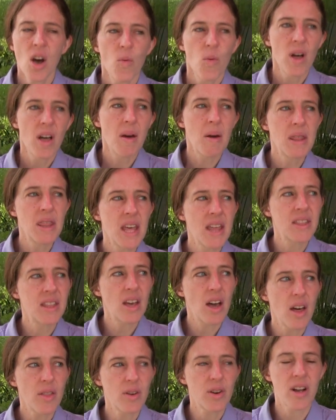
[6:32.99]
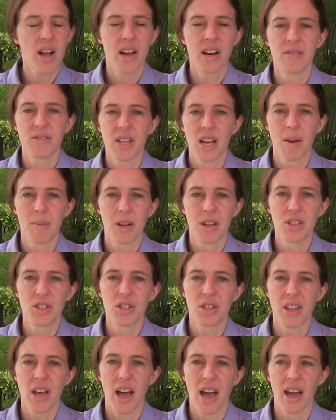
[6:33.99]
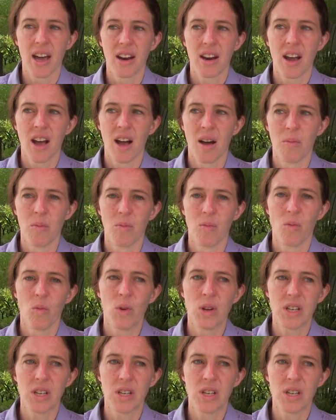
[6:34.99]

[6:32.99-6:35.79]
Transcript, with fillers: Well, and then the other kind of damage that um,